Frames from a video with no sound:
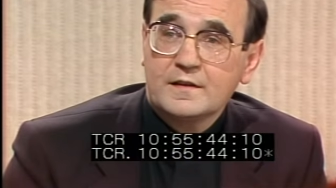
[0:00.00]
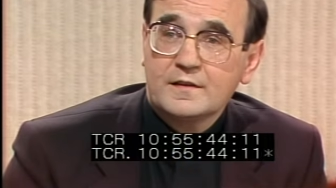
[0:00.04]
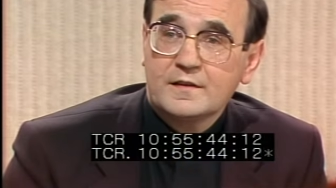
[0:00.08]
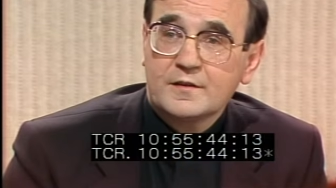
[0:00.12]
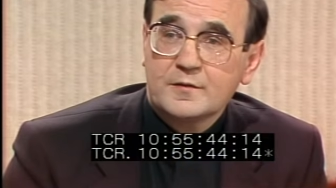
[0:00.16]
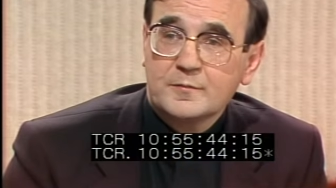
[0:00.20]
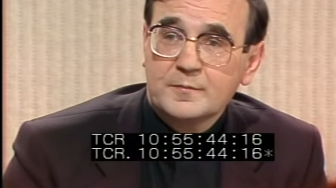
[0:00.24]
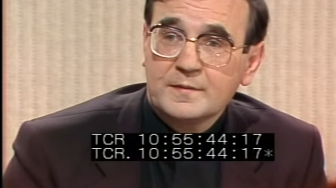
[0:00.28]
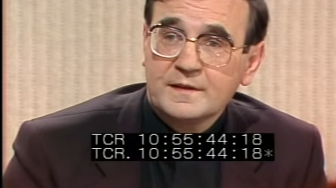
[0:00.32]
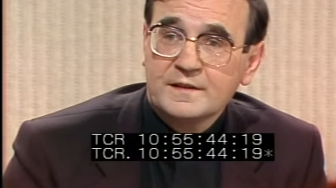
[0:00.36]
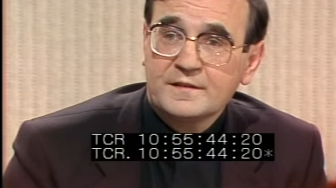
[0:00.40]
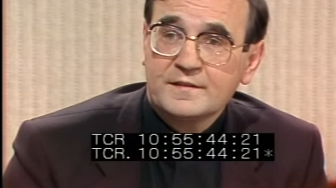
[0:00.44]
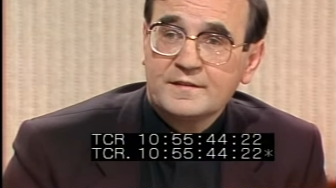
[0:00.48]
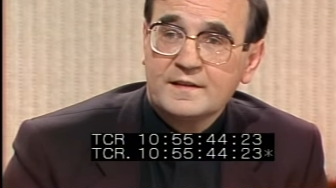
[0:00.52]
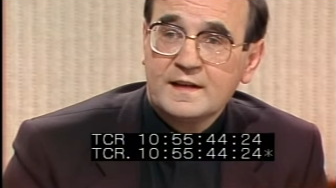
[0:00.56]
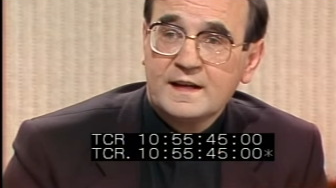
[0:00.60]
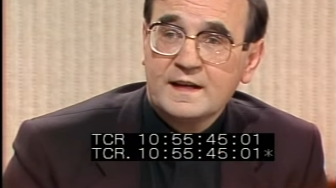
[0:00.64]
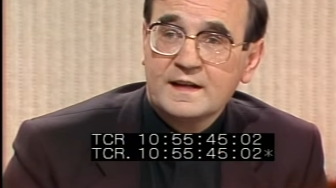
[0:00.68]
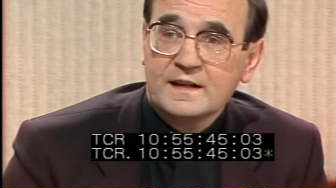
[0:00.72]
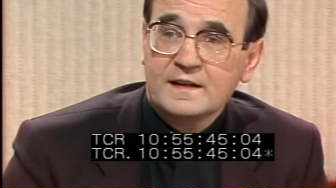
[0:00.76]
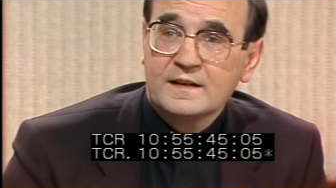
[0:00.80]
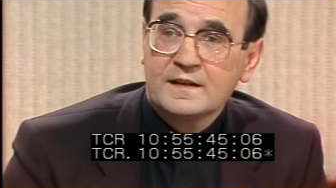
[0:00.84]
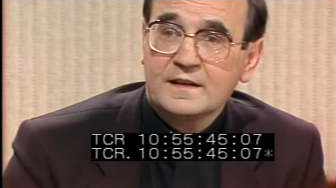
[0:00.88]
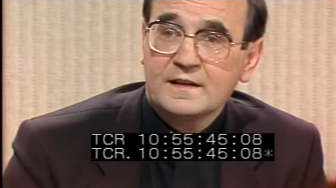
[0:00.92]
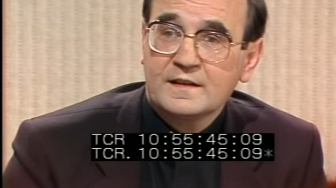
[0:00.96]
Their biggest
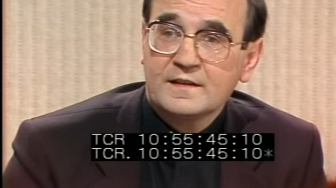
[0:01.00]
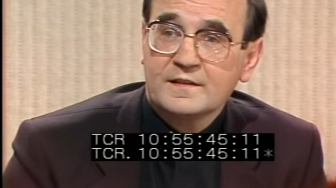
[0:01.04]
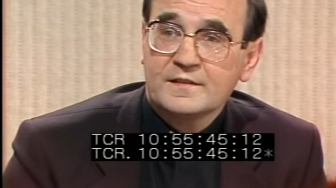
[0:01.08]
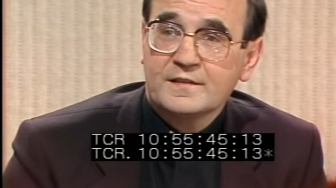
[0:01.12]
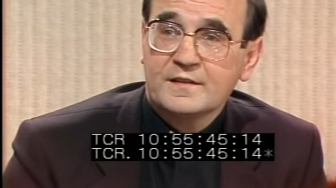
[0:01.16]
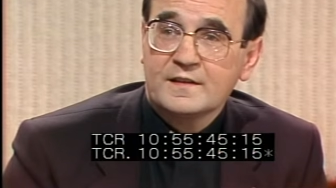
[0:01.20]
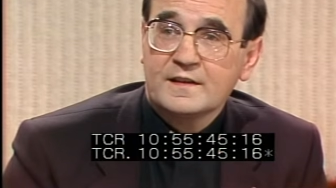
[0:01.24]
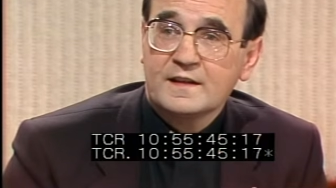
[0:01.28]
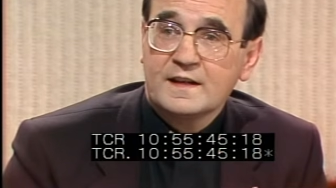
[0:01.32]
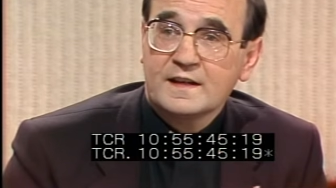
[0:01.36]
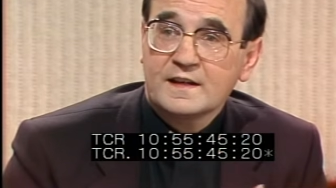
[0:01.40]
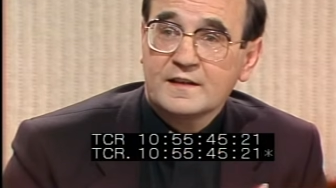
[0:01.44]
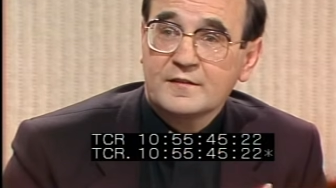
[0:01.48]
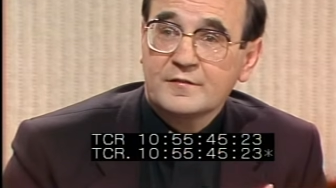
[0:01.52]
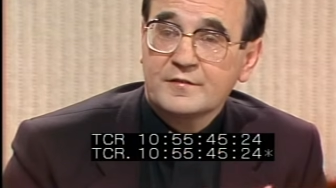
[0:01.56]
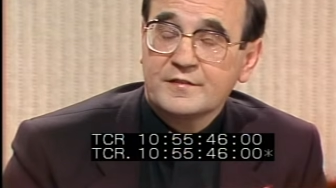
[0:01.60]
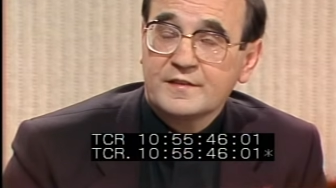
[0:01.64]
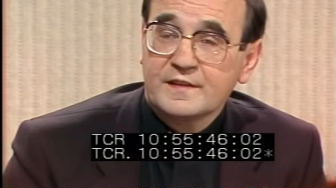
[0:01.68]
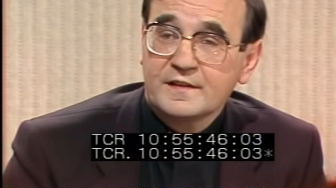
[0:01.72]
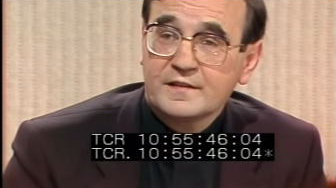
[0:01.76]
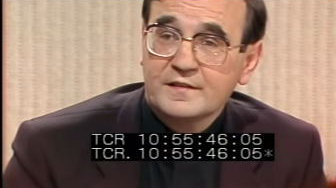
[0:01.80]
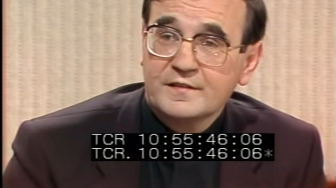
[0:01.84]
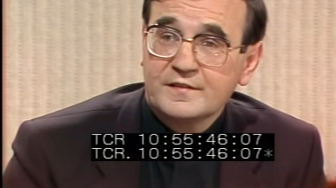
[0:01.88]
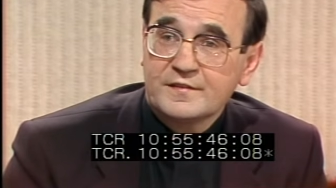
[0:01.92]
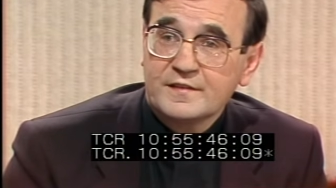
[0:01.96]
lack is a lack of
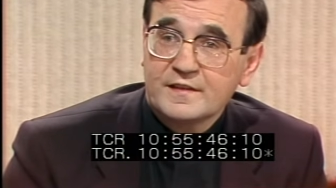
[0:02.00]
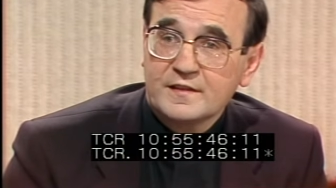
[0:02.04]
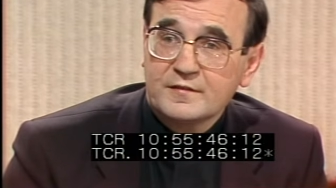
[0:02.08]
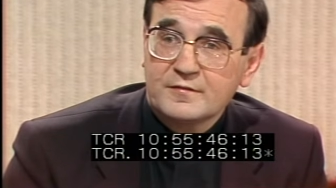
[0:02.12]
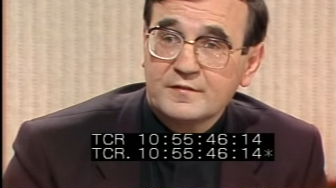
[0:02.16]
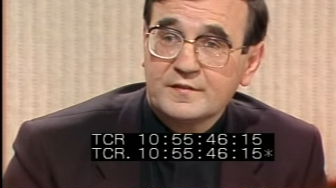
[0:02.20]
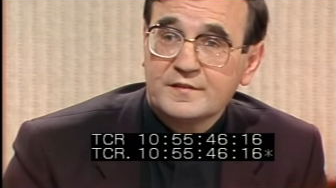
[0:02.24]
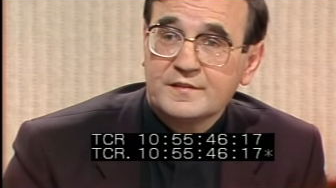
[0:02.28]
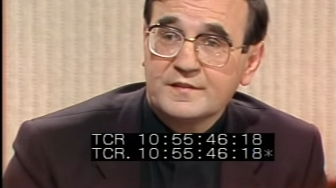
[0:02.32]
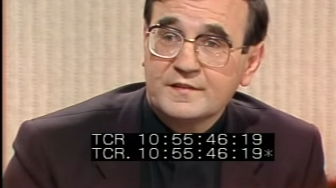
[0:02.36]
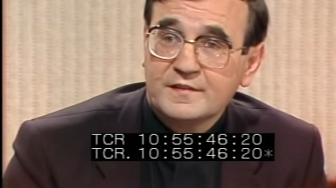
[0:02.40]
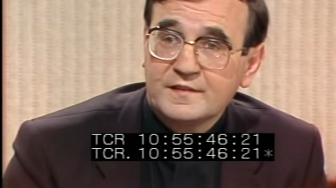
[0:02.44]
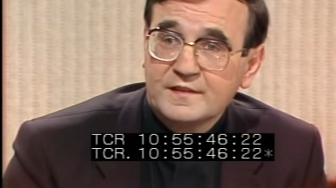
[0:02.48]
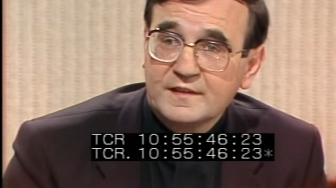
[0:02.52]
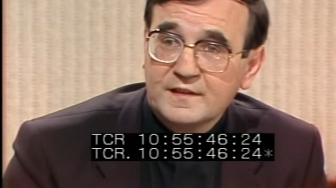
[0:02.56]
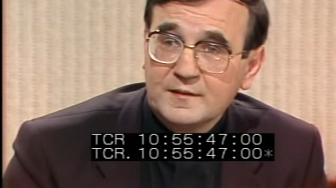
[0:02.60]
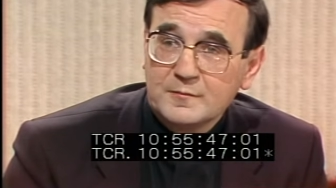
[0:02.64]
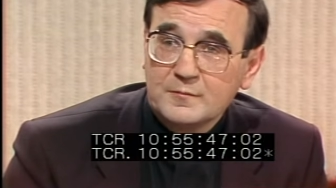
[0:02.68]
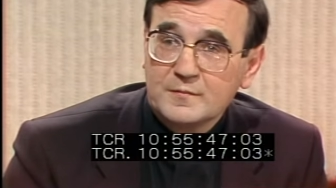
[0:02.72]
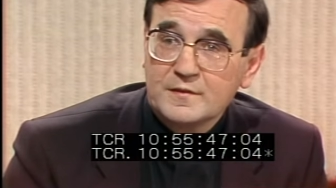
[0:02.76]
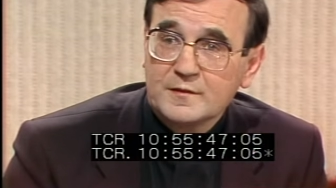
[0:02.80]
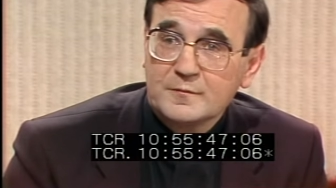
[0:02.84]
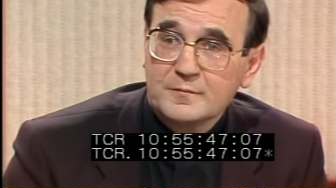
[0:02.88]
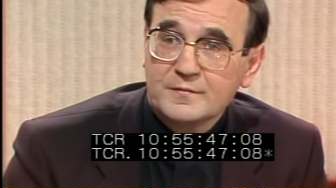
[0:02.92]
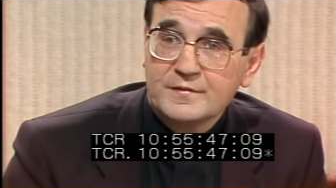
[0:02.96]

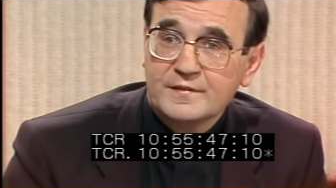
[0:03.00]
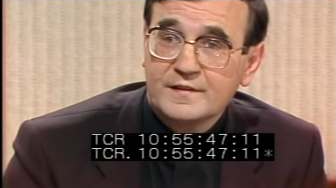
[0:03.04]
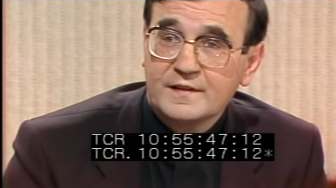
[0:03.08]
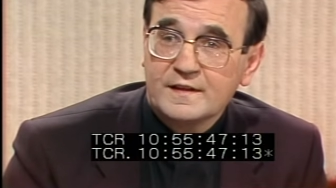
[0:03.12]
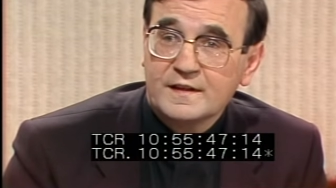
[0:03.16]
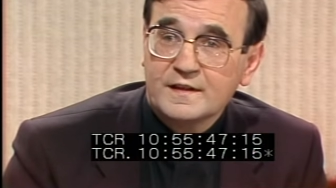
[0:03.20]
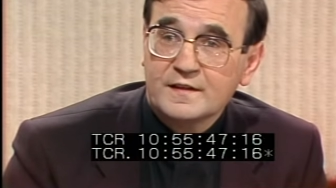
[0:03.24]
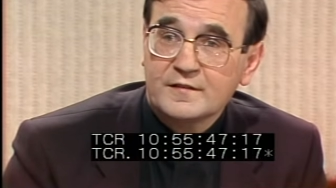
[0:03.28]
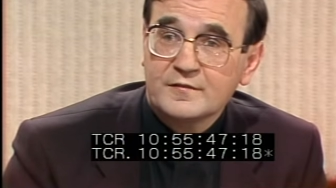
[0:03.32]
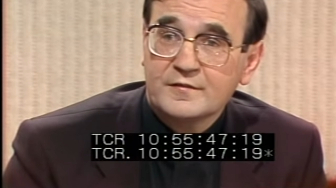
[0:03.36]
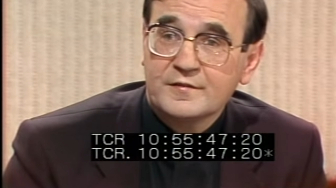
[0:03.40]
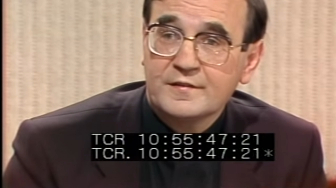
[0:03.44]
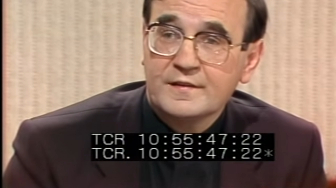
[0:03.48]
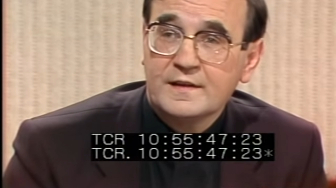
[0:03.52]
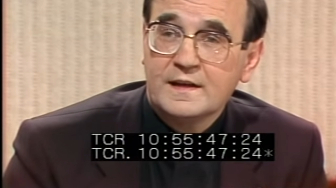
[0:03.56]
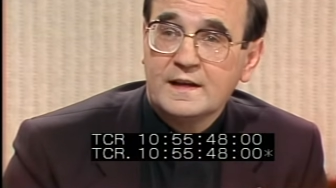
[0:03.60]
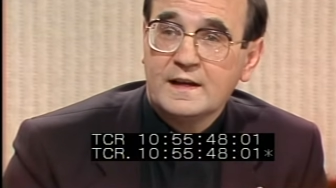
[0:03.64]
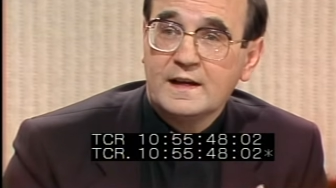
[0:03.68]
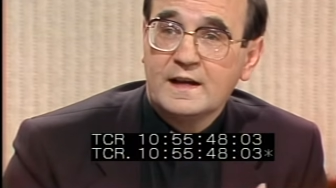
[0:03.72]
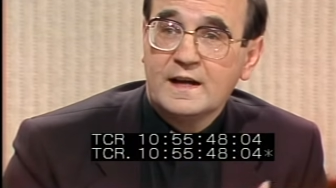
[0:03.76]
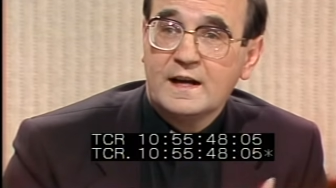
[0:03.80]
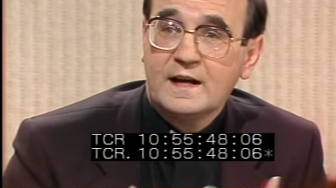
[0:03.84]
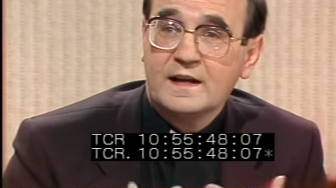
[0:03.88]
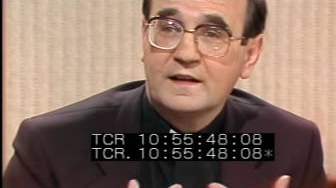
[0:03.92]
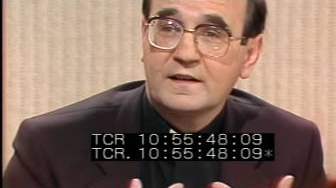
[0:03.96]
self-esteem themselves,
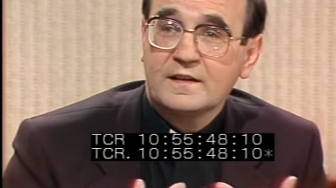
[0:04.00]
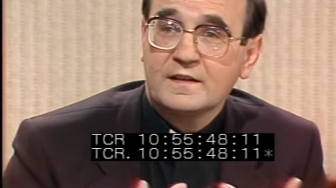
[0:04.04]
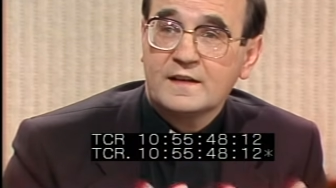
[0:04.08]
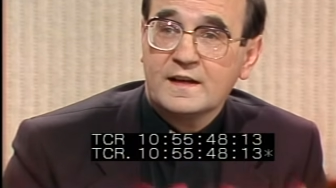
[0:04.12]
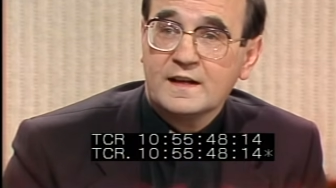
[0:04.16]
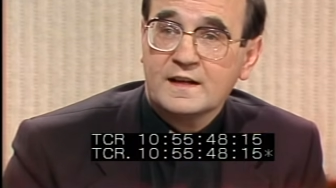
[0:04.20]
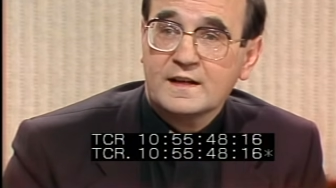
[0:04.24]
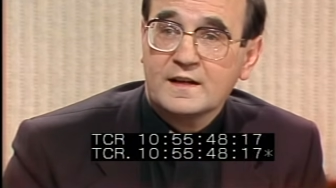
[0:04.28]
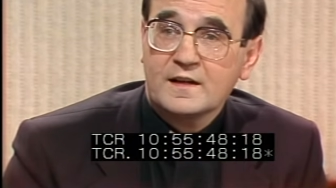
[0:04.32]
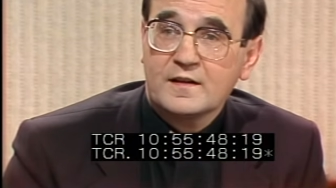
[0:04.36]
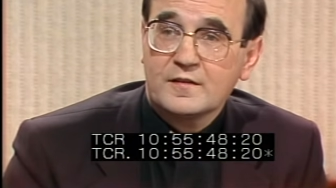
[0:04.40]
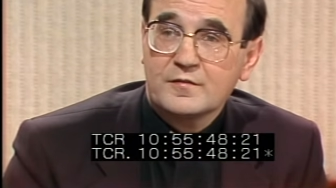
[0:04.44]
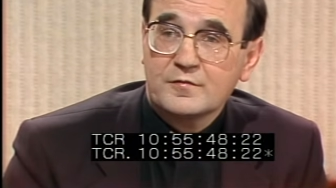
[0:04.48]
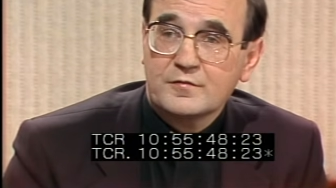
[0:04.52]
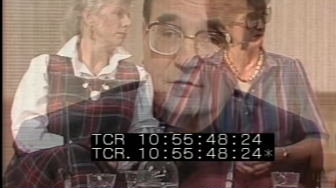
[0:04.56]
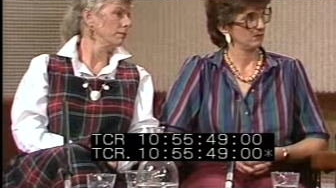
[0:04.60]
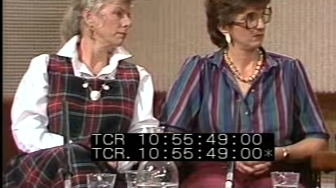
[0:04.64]
and a lack